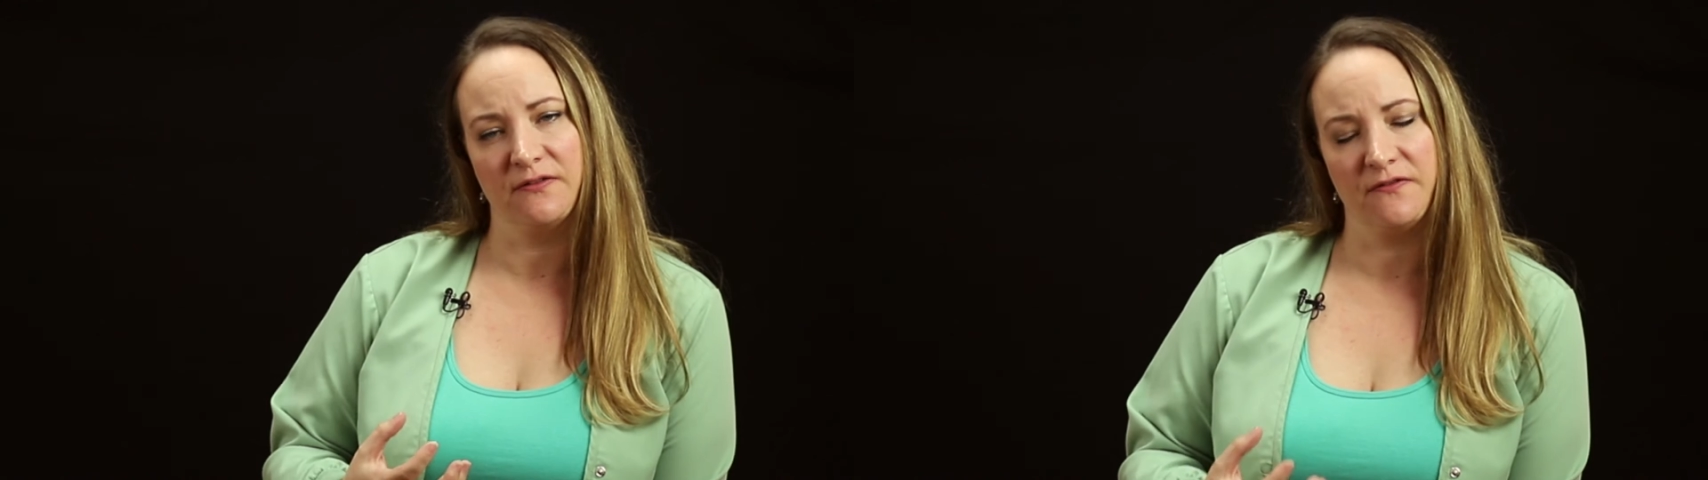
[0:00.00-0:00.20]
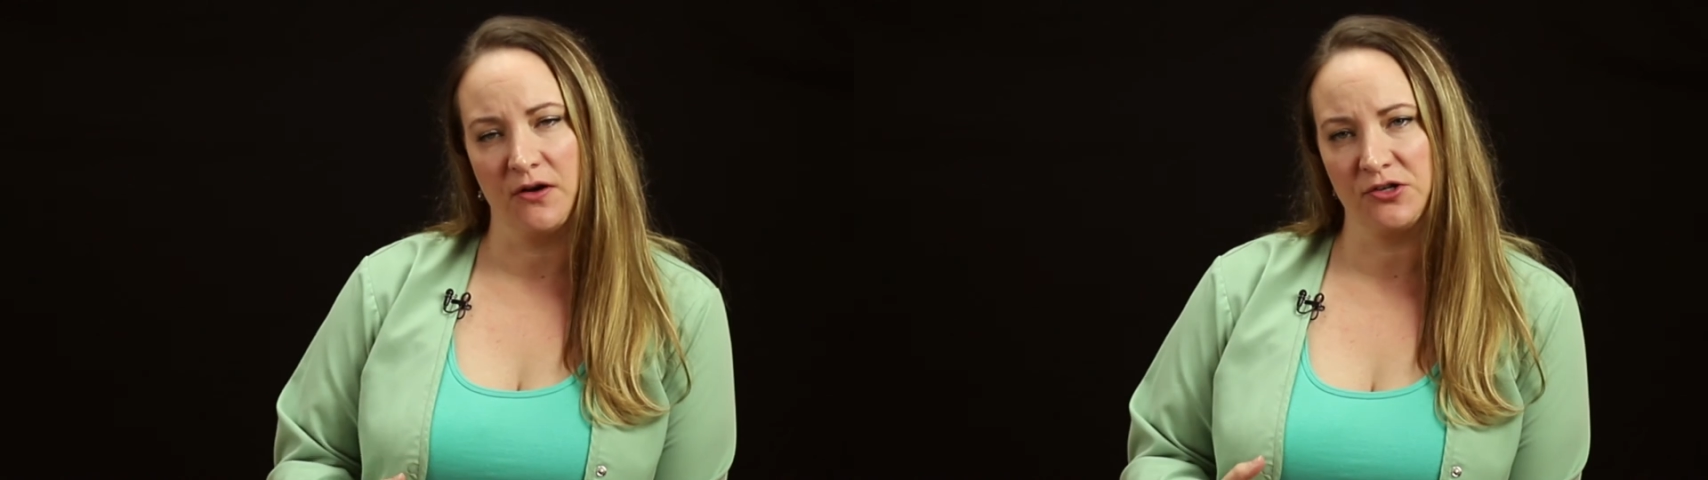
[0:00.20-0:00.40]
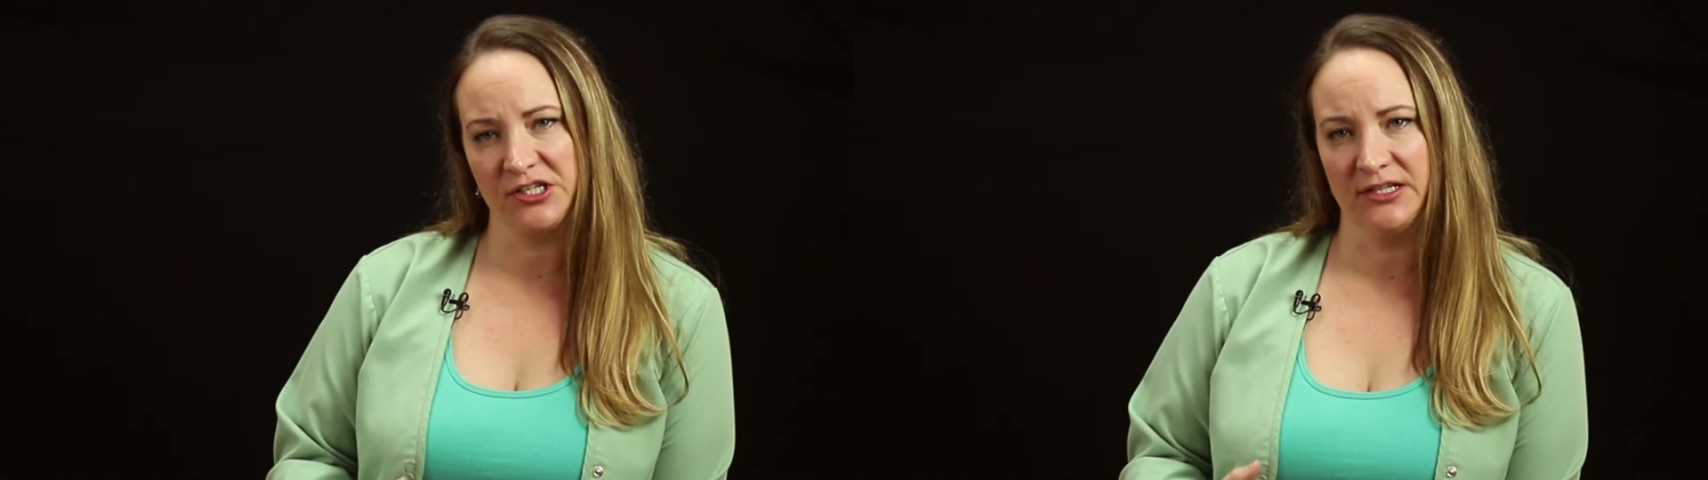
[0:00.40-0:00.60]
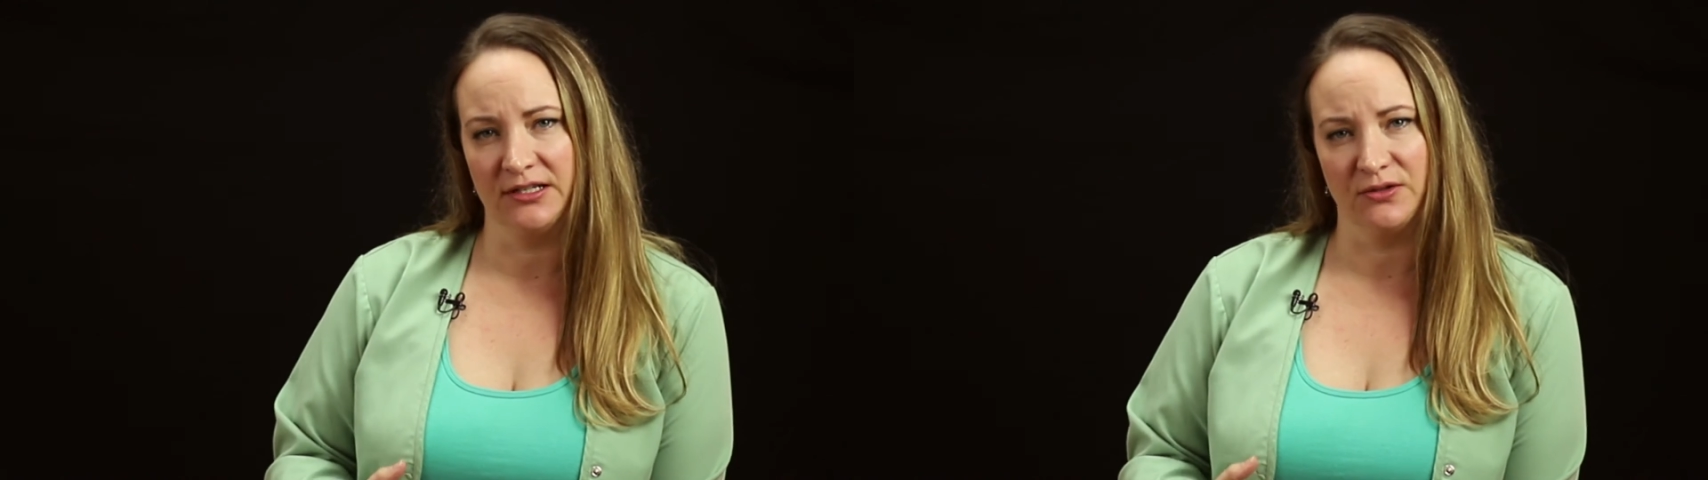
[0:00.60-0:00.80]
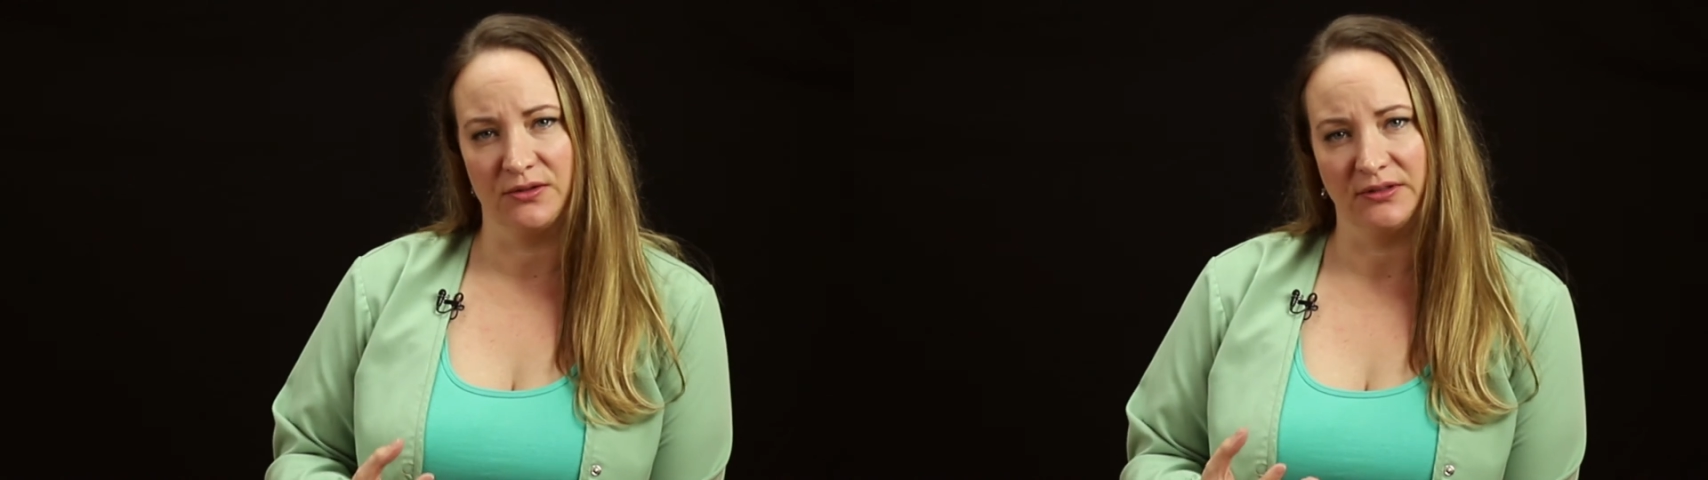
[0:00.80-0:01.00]
function
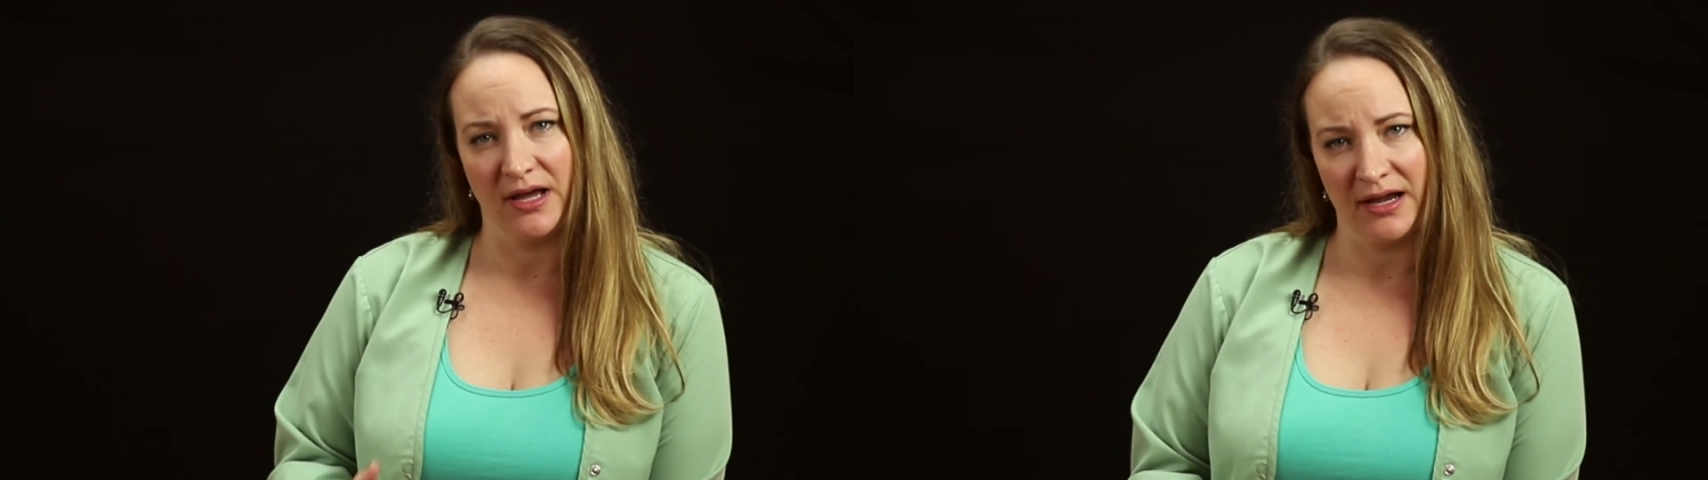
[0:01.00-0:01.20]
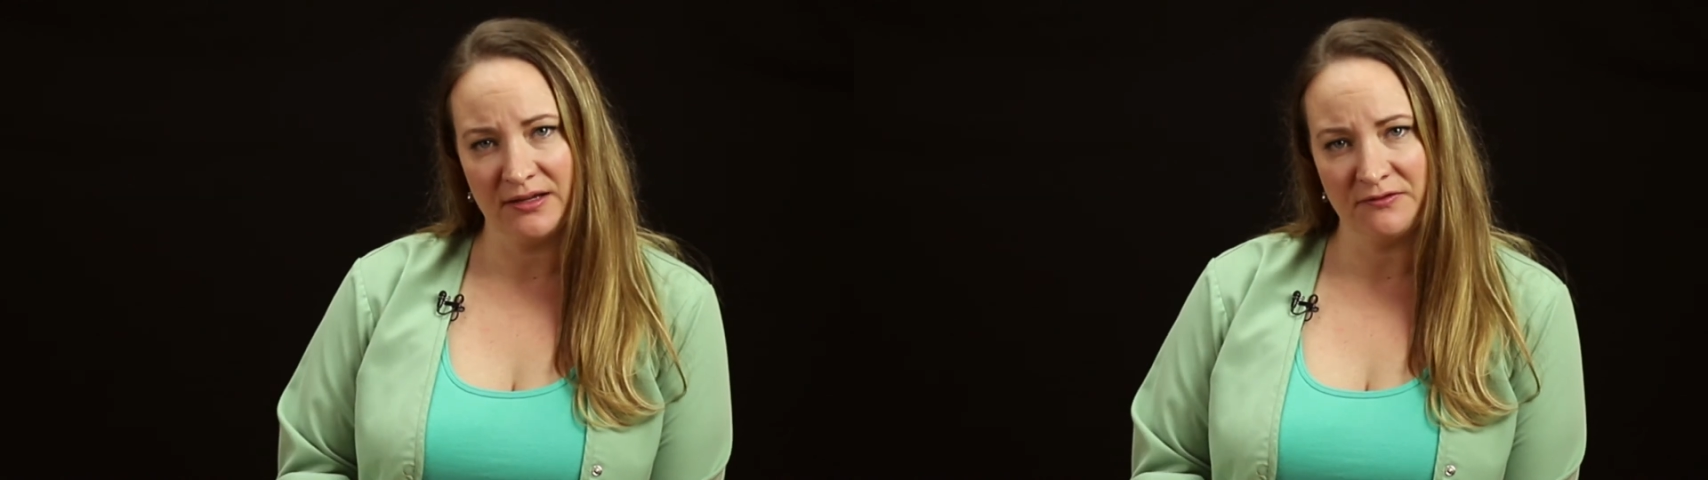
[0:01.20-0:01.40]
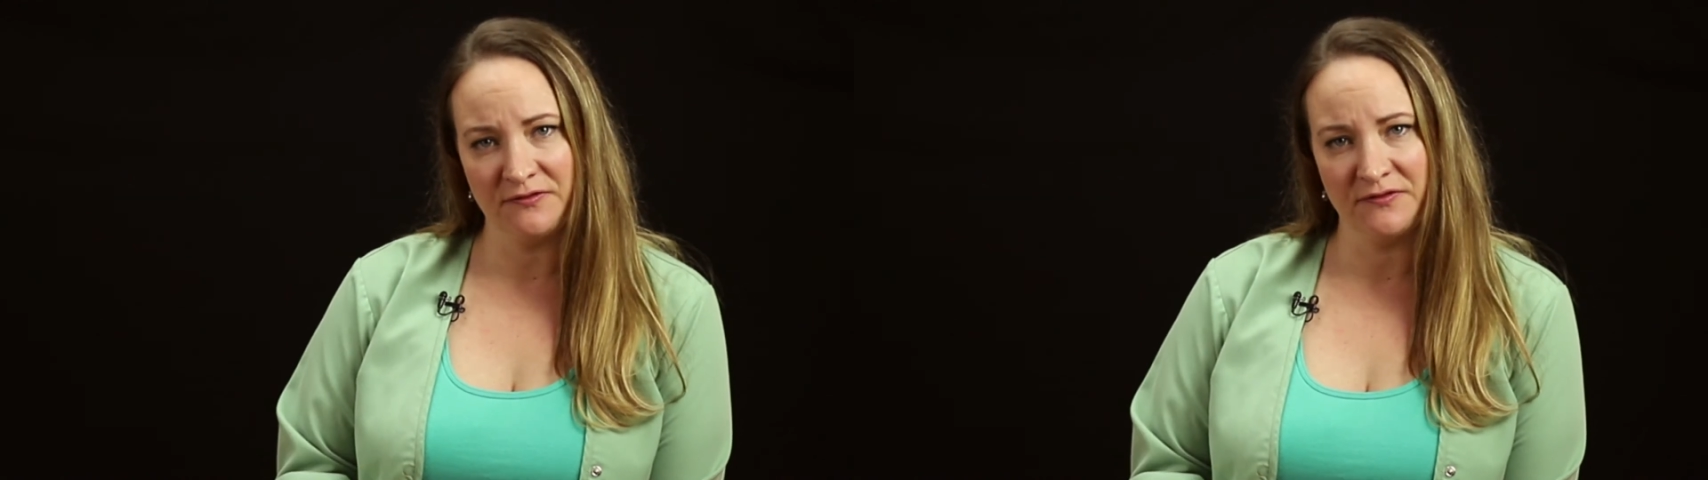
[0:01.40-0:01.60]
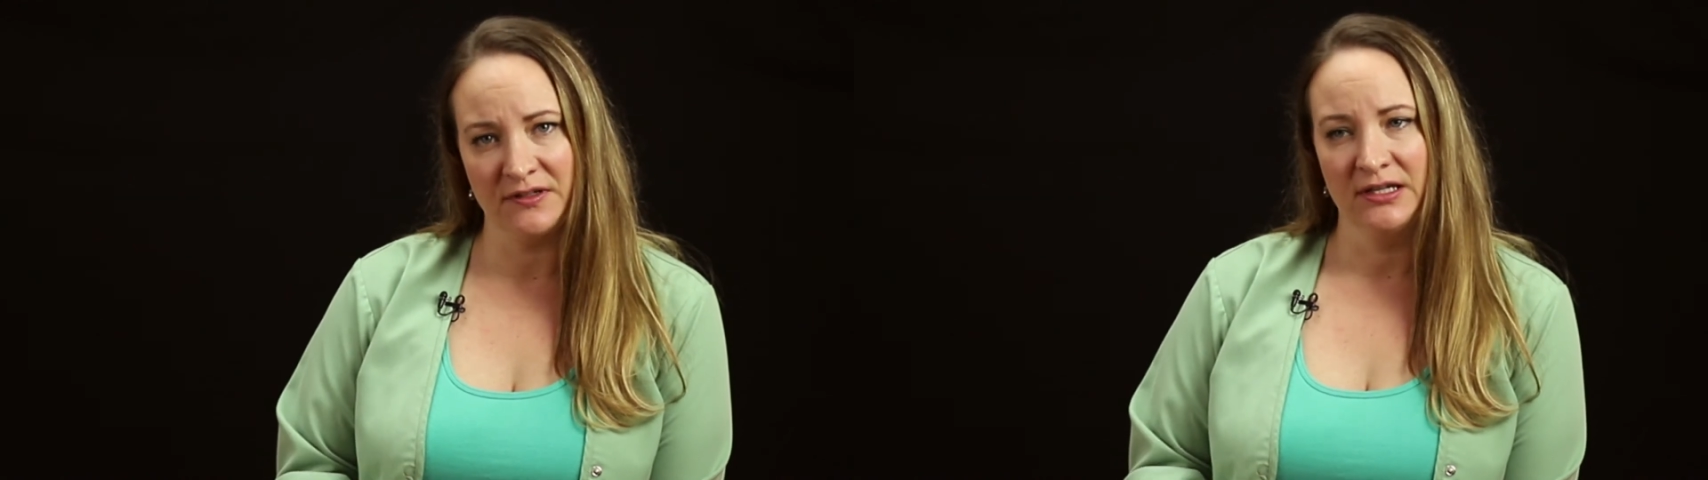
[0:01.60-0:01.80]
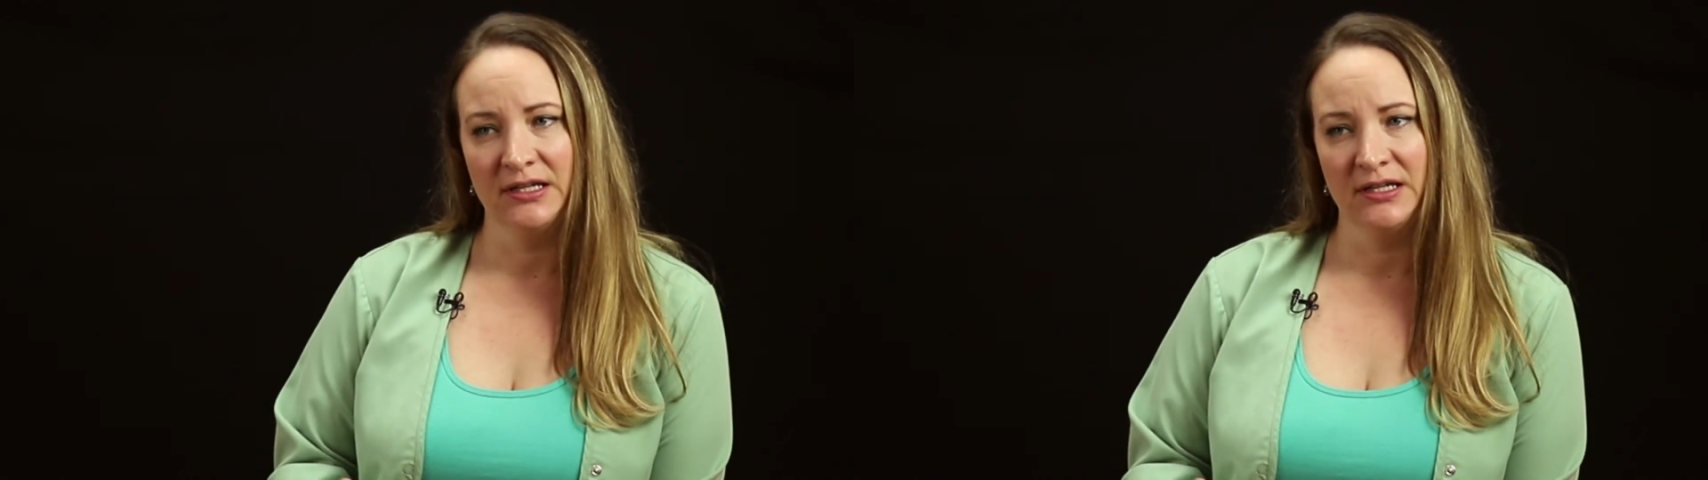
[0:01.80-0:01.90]
in your life